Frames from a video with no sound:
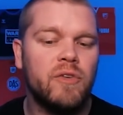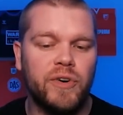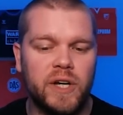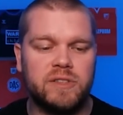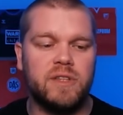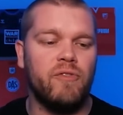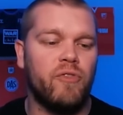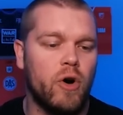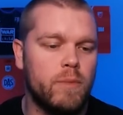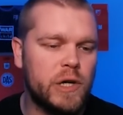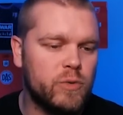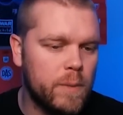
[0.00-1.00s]
First and
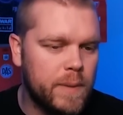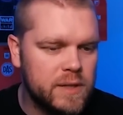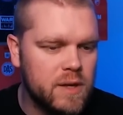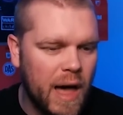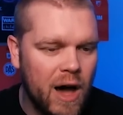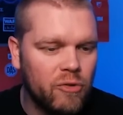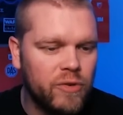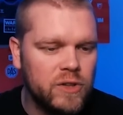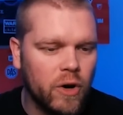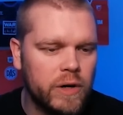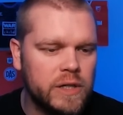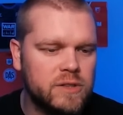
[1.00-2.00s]
foremost, we picked up Alfie
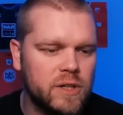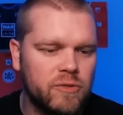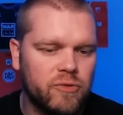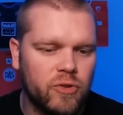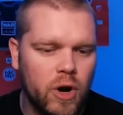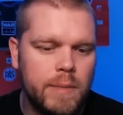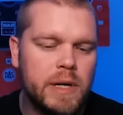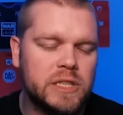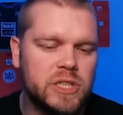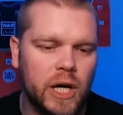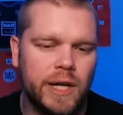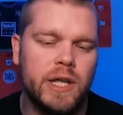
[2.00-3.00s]
Dorrington from
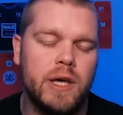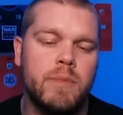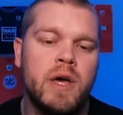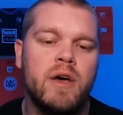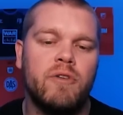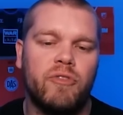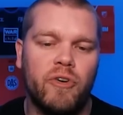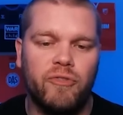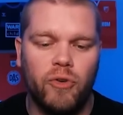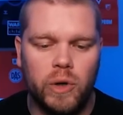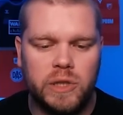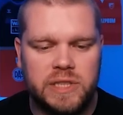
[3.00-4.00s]
Tottenham for
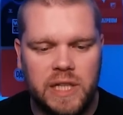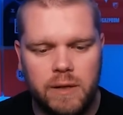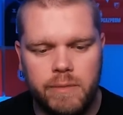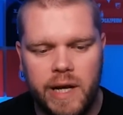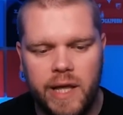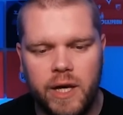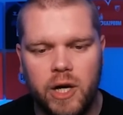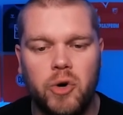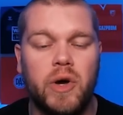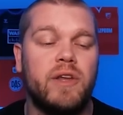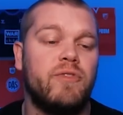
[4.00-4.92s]
14 million quid.